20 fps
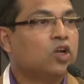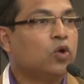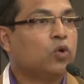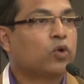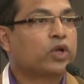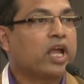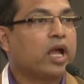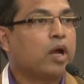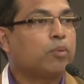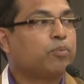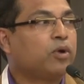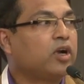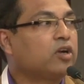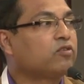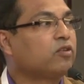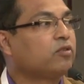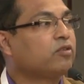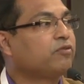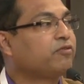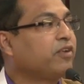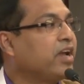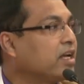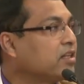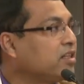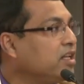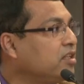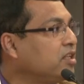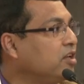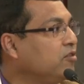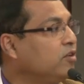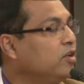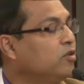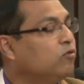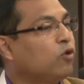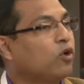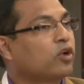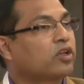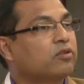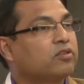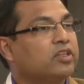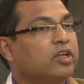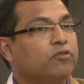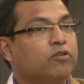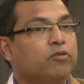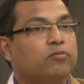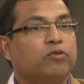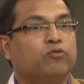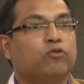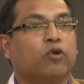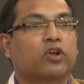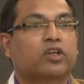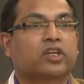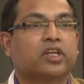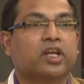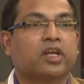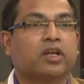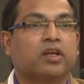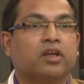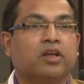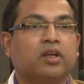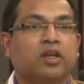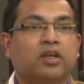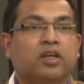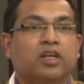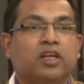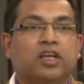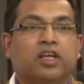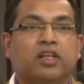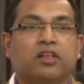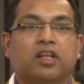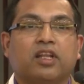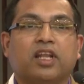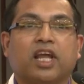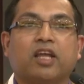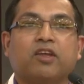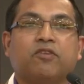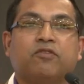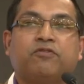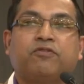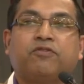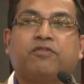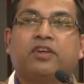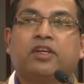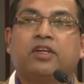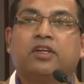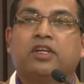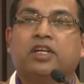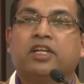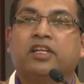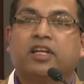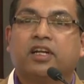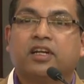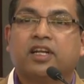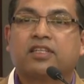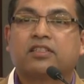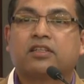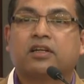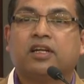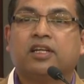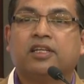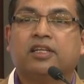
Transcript: okay, apart from the fact that they will, work, they will be working in the live interna uh,